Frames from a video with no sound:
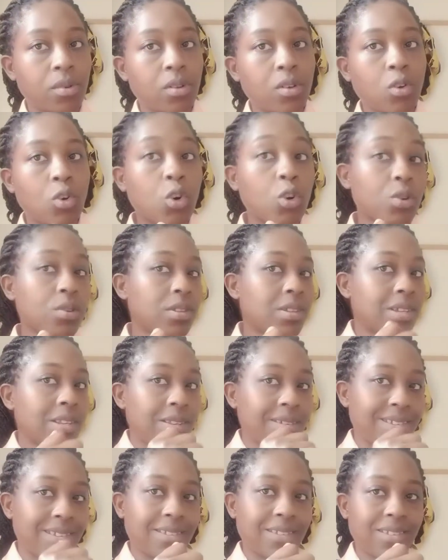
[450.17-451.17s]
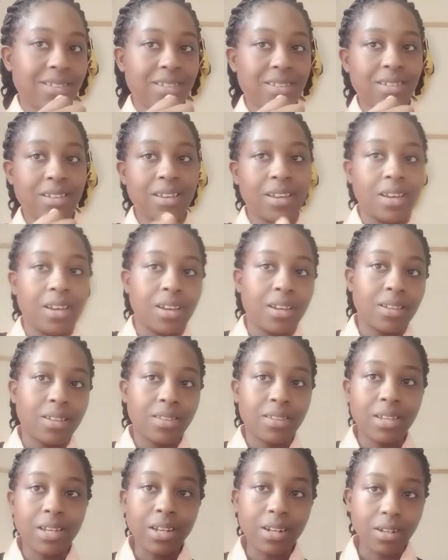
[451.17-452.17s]
or sneeze,
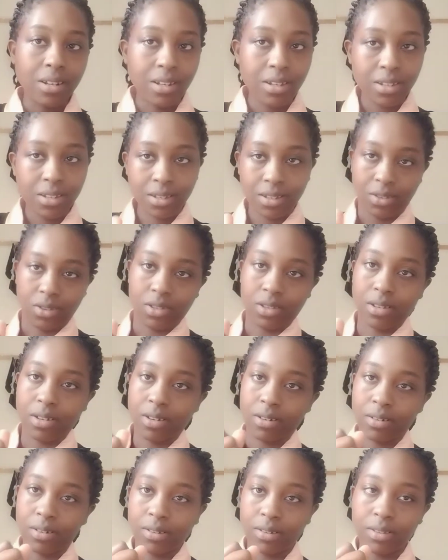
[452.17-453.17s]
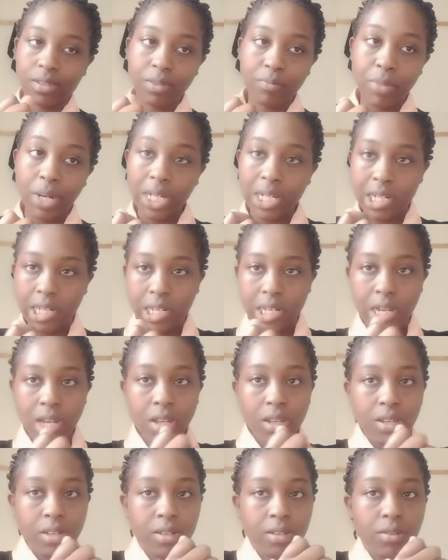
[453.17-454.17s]
they release the bacteria
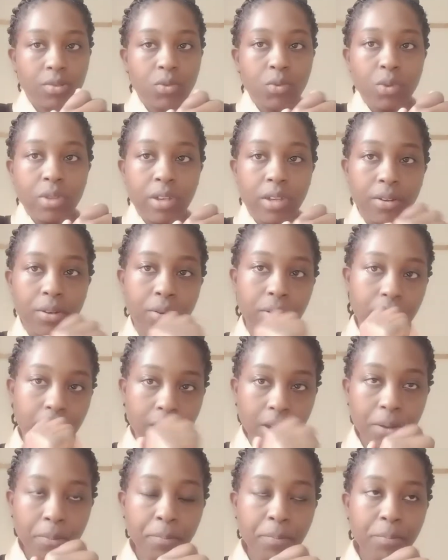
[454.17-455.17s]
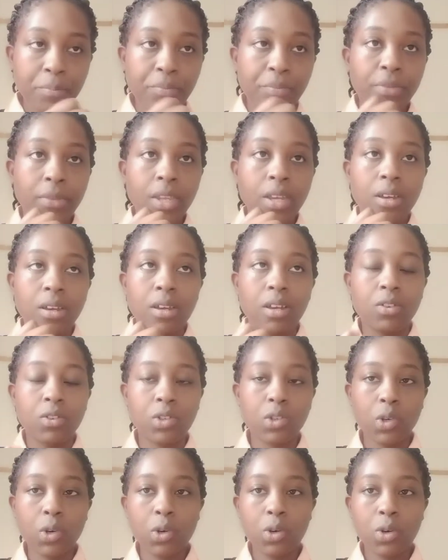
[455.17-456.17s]
to the air, and
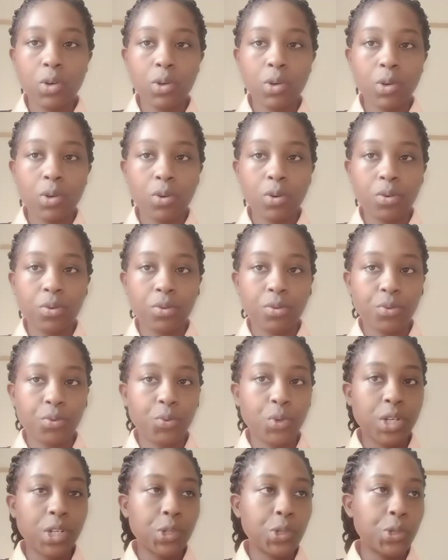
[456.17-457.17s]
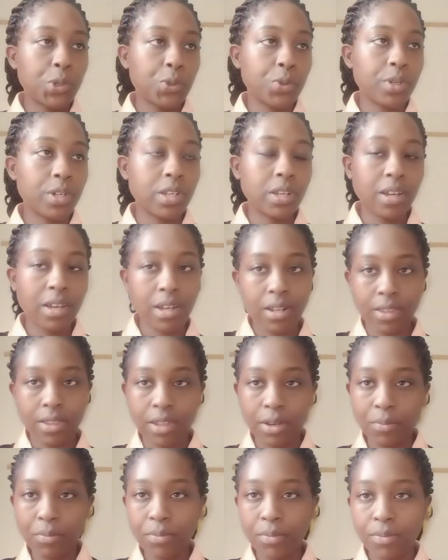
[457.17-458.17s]
so when you inhale
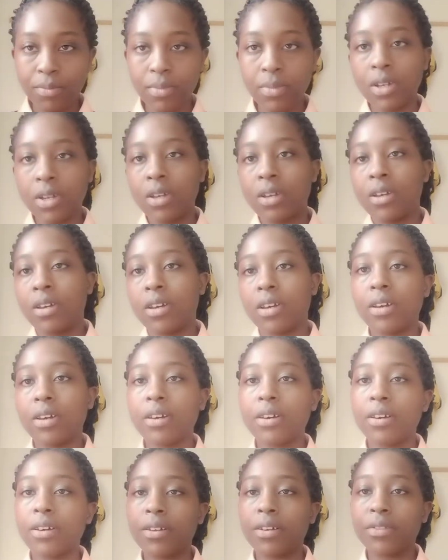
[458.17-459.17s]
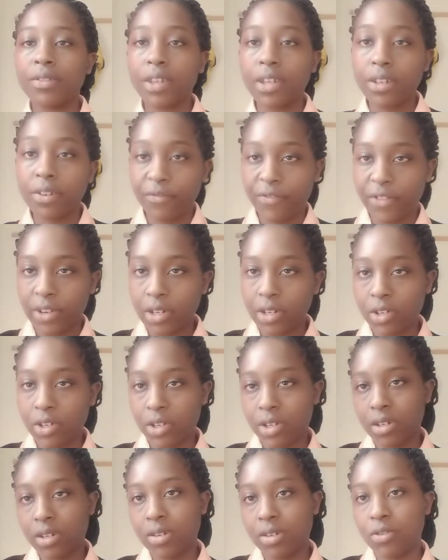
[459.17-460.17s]
them, they infect
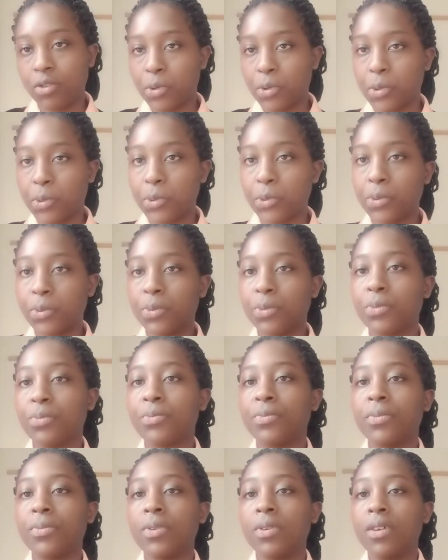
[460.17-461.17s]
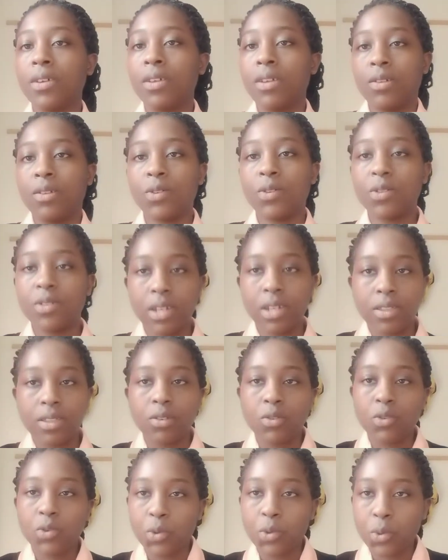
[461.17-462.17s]
you. Those are the
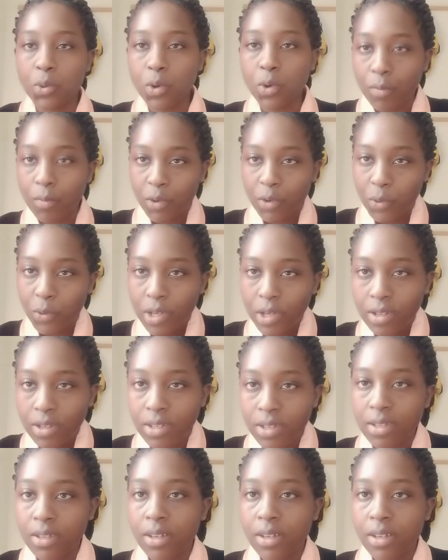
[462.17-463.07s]
two common ways: